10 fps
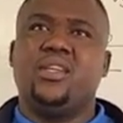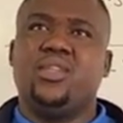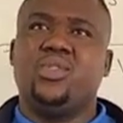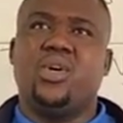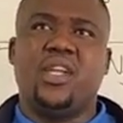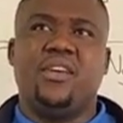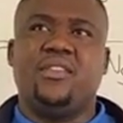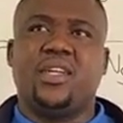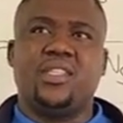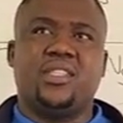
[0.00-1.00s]
you don't have
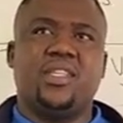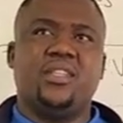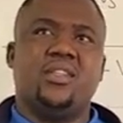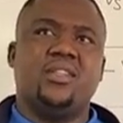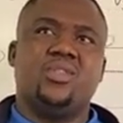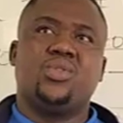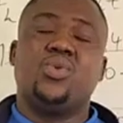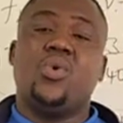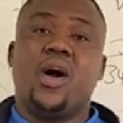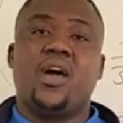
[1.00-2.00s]
a reason to
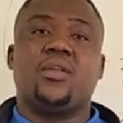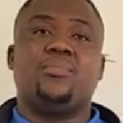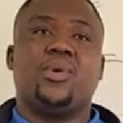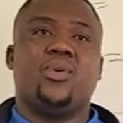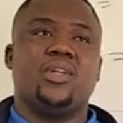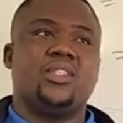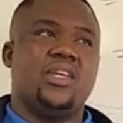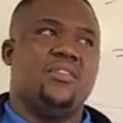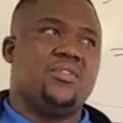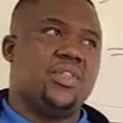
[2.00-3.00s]
worry, because
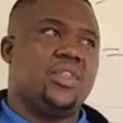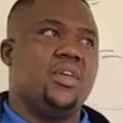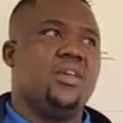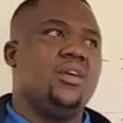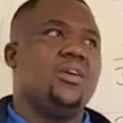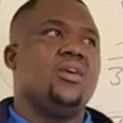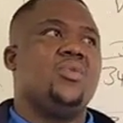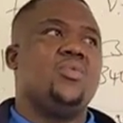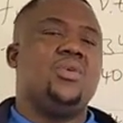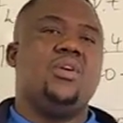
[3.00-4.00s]
everything
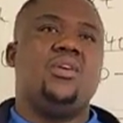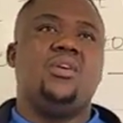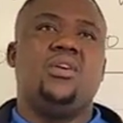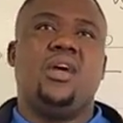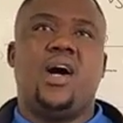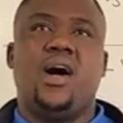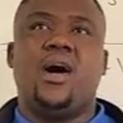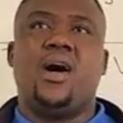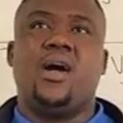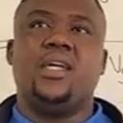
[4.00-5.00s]

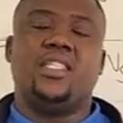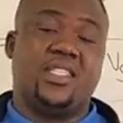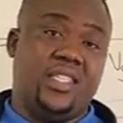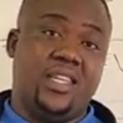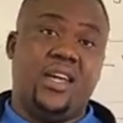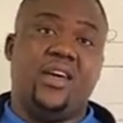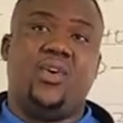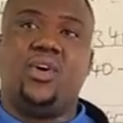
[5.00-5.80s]
it is here.